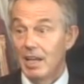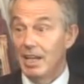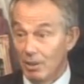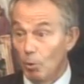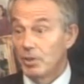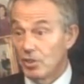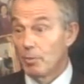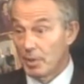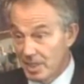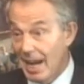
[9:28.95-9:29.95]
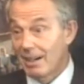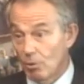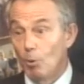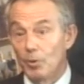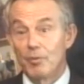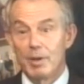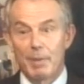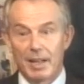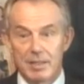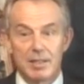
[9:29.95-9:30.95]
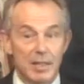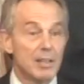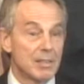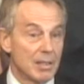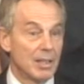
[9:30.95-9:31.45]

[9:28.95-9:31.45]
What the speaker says: in order to protect ordinary Palestinians